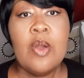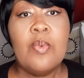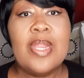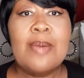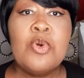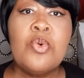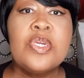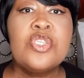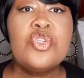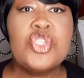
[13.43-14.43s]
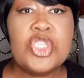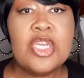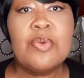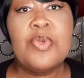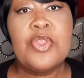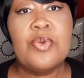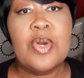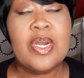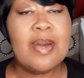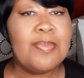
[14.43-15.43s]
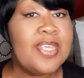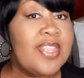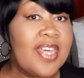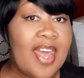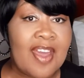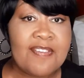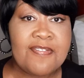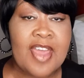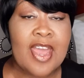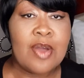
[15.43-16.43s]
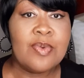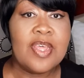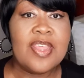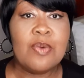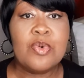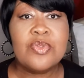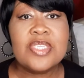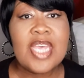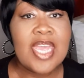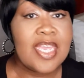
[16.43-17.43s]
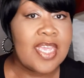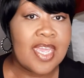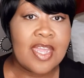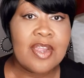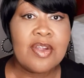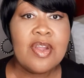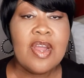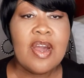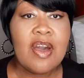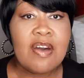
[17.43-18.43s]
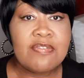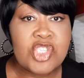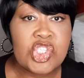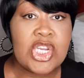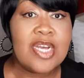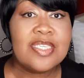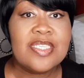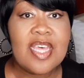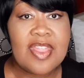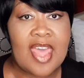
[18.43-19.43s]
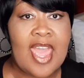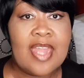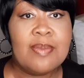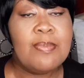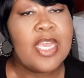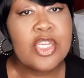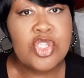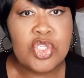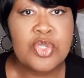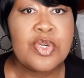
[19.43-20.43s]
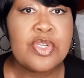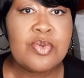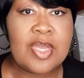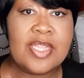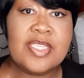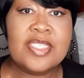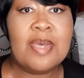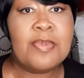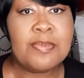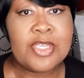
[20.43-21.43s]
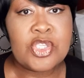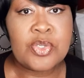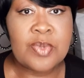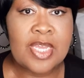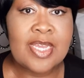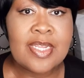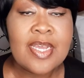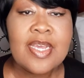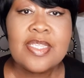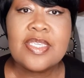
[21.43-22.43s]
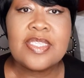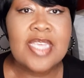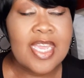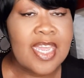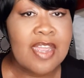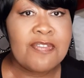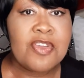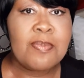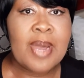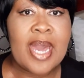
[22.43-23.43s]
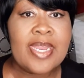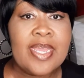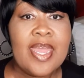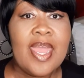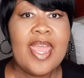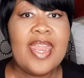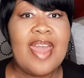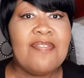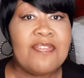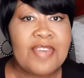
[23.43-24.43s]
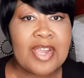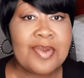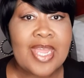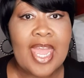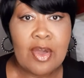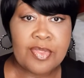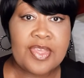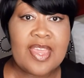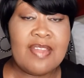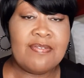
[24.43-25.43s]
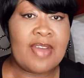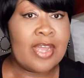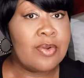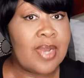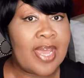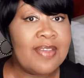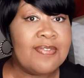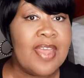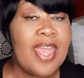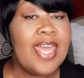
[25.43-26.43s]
Well, I'm going to share with you a company that I found that will take care of just that, making sure you get the supplements you need to take care of your body and have a very healthy and vital life.